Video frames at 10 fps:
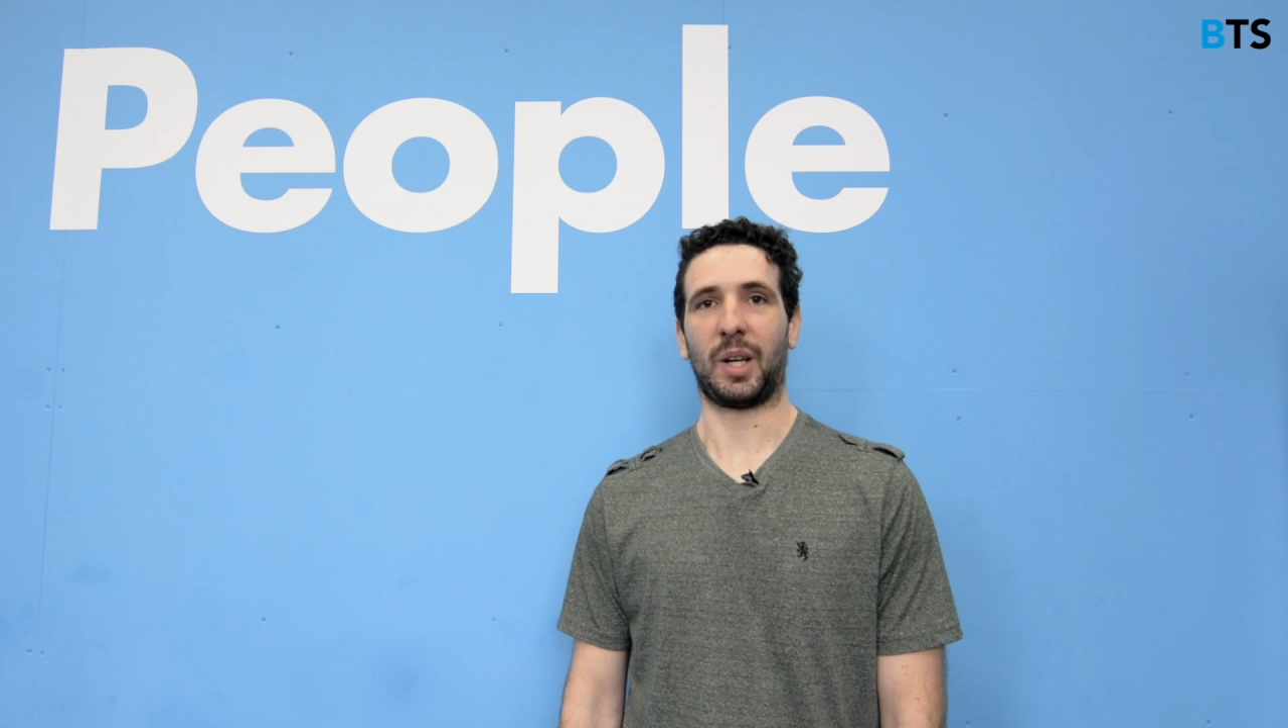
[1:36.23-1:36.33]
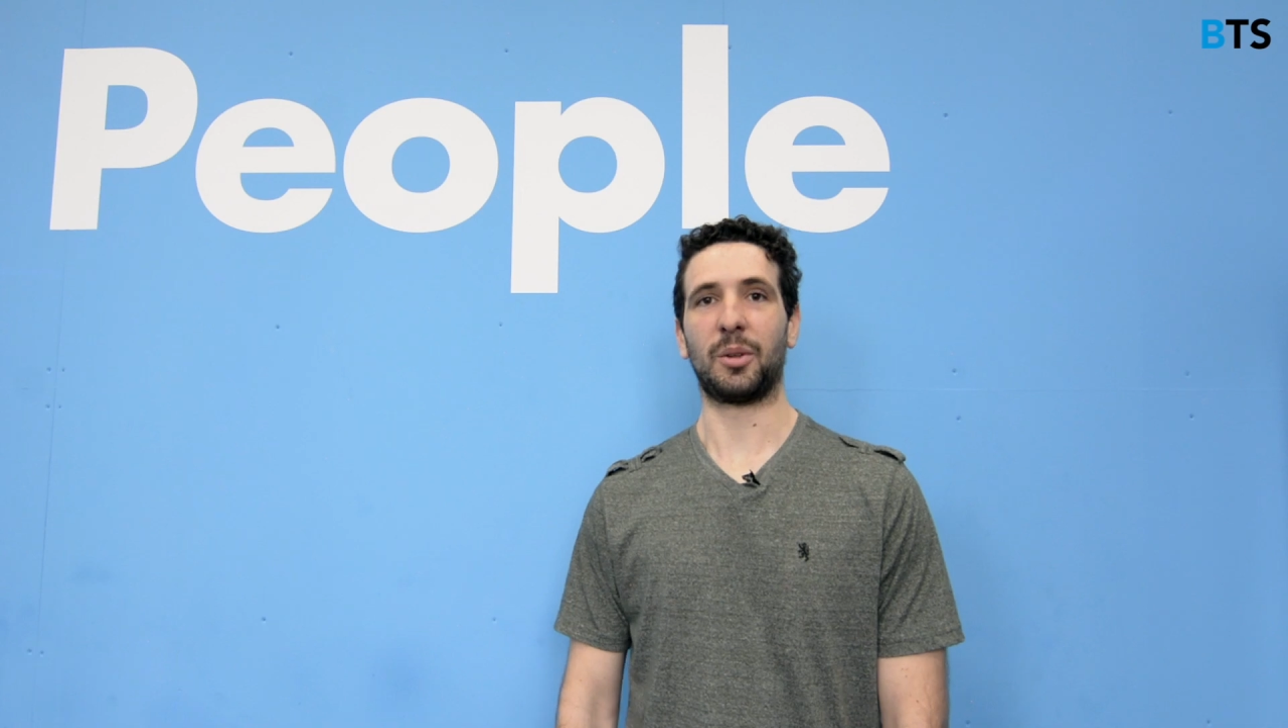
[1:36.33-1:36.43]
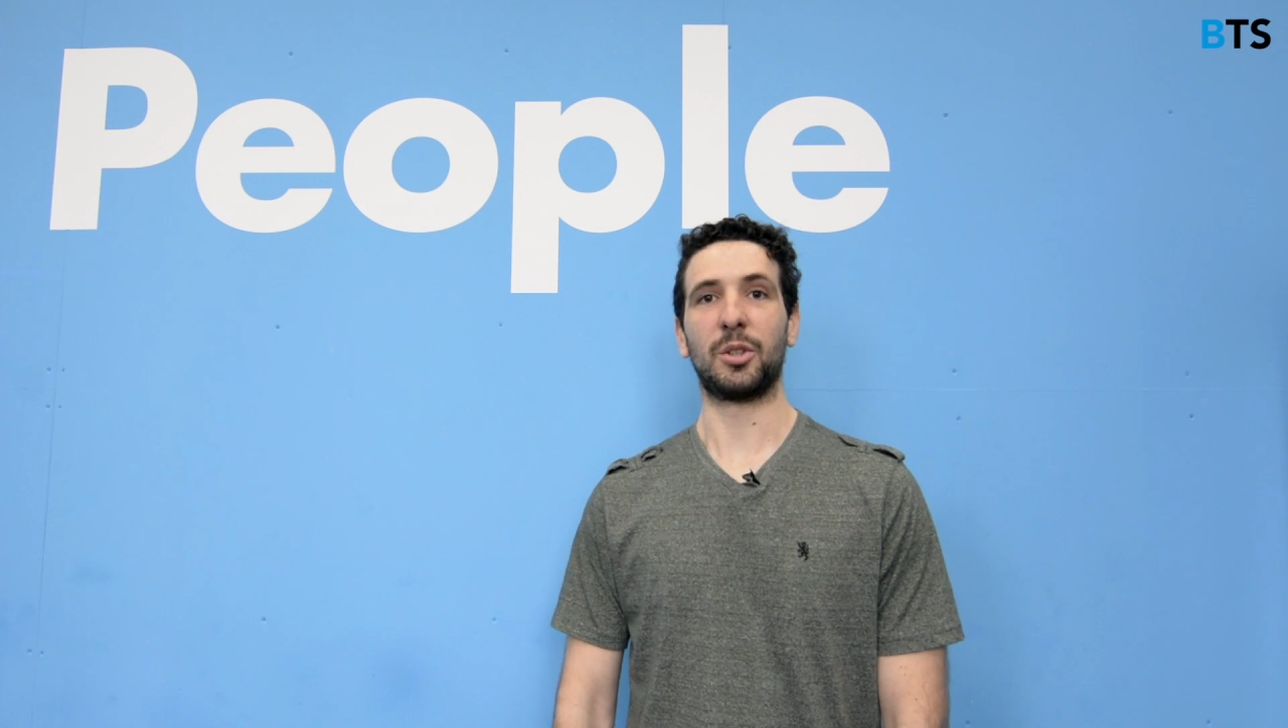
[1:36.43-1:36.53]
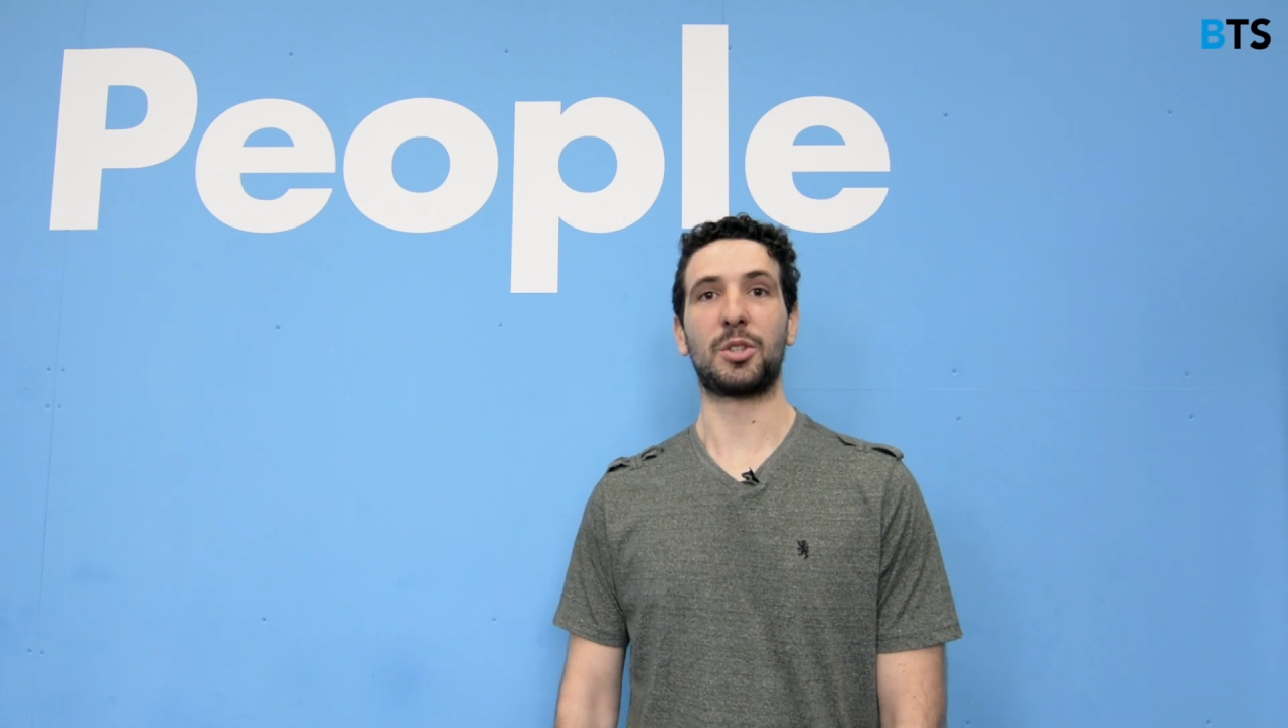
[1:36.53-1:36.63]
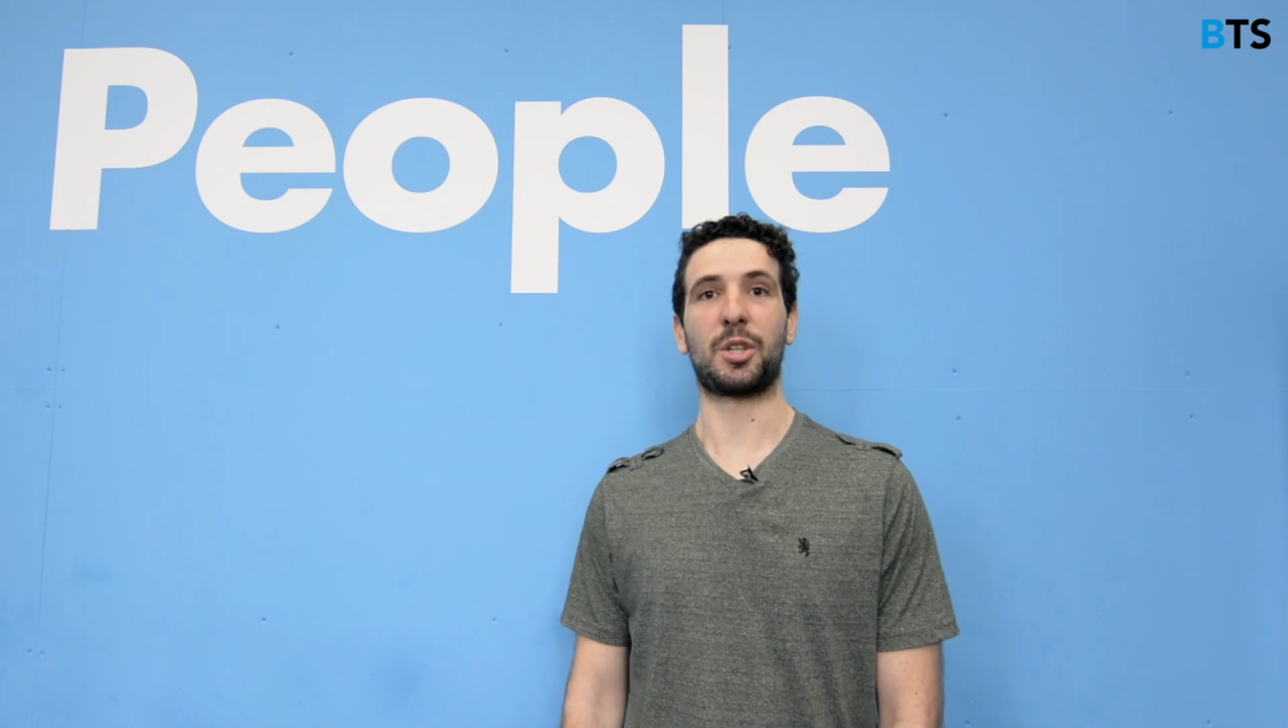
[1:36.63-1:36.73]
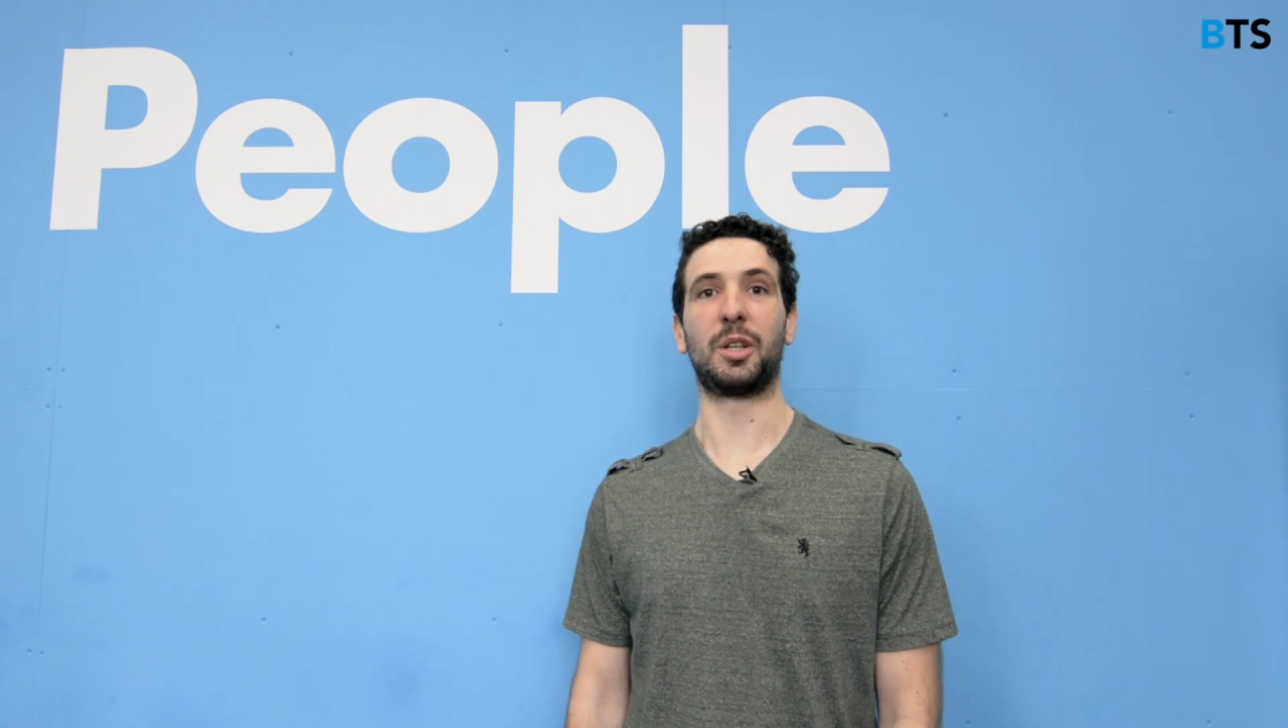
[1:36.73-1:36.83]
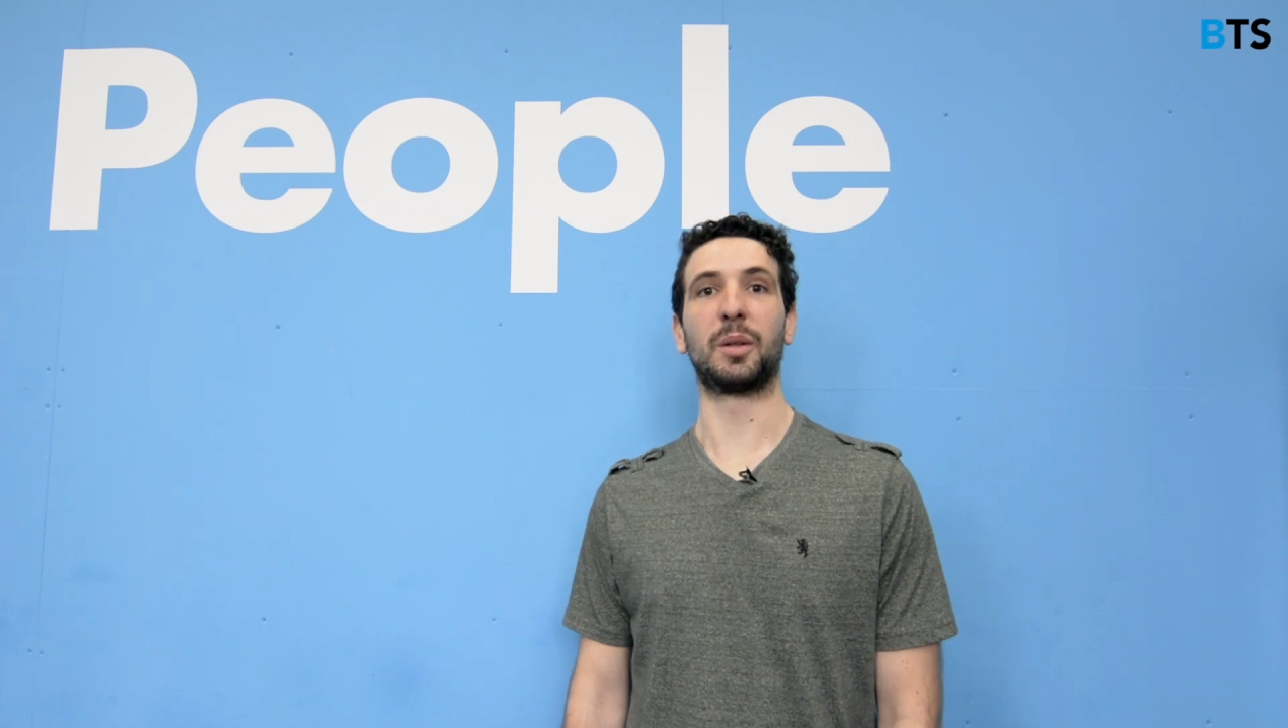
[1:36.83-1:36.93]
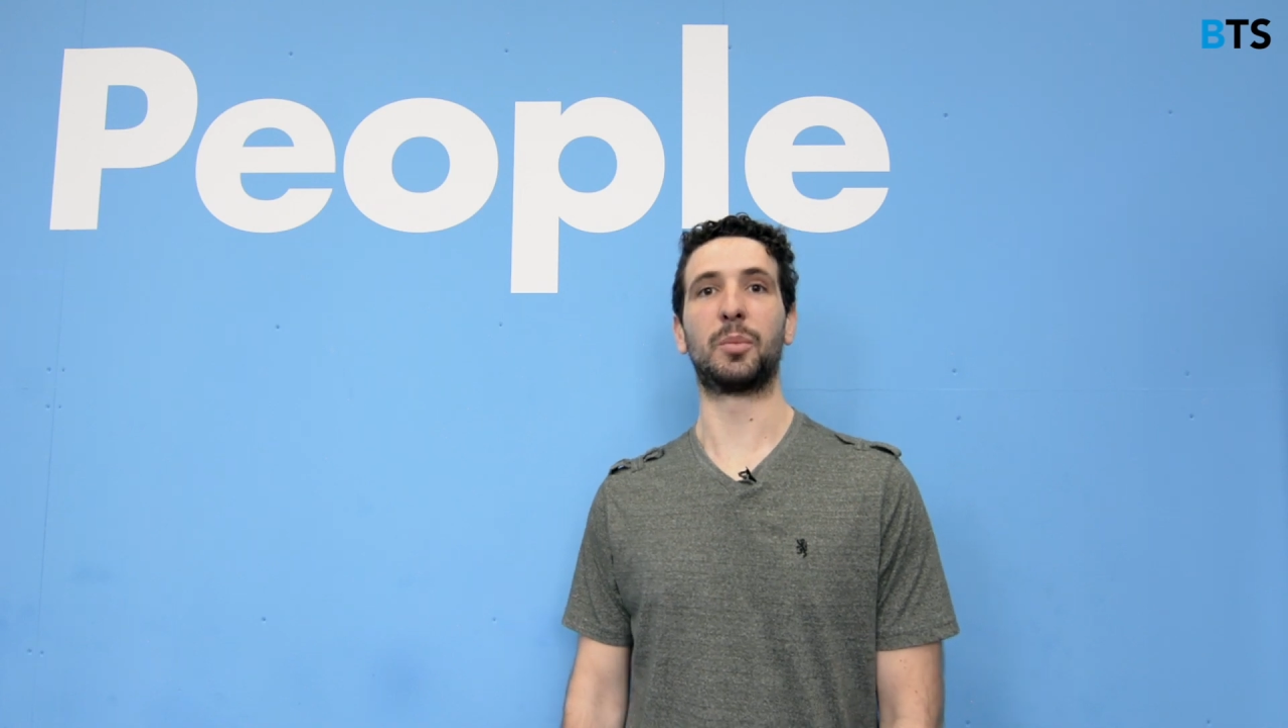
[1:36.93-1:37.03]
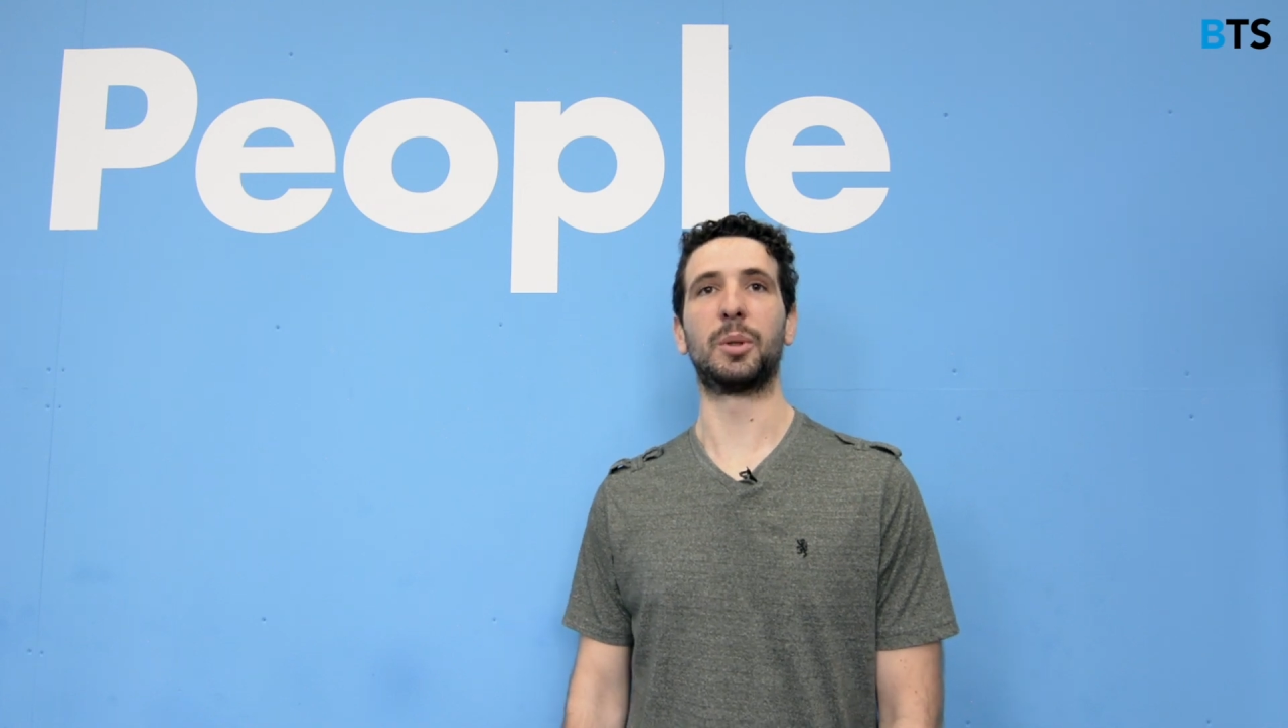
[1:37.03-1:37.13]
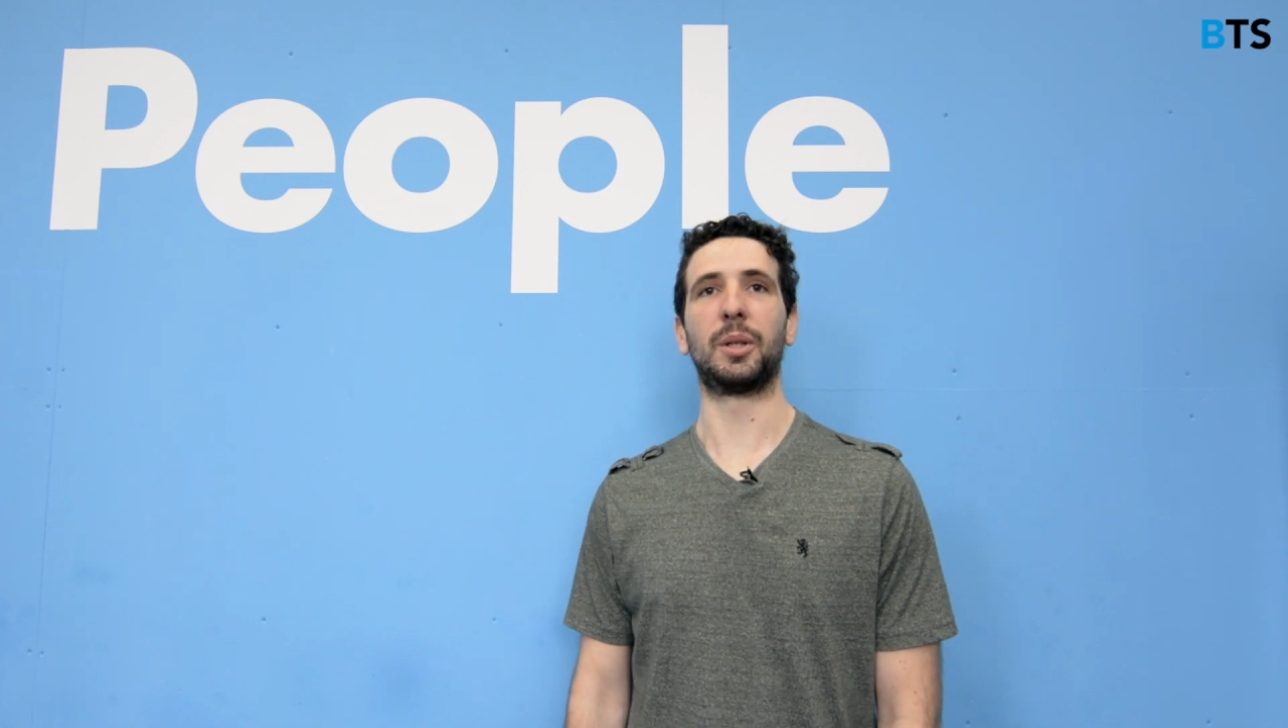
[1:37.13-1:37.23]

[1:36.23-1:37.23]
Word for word: how the startup